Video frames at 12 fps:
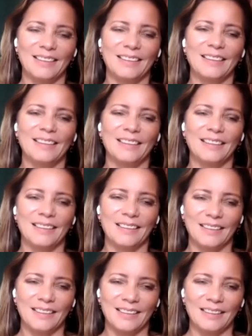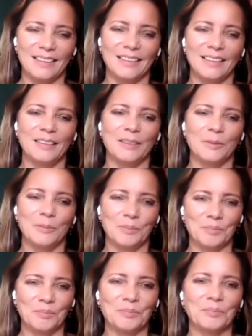
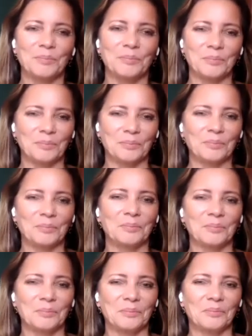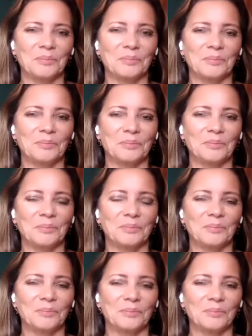
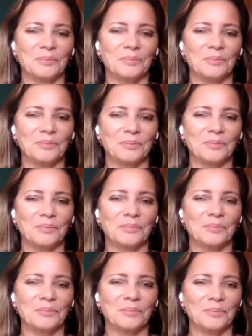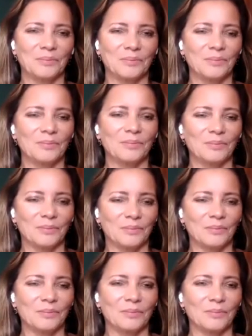
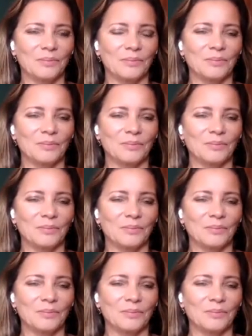[no speech]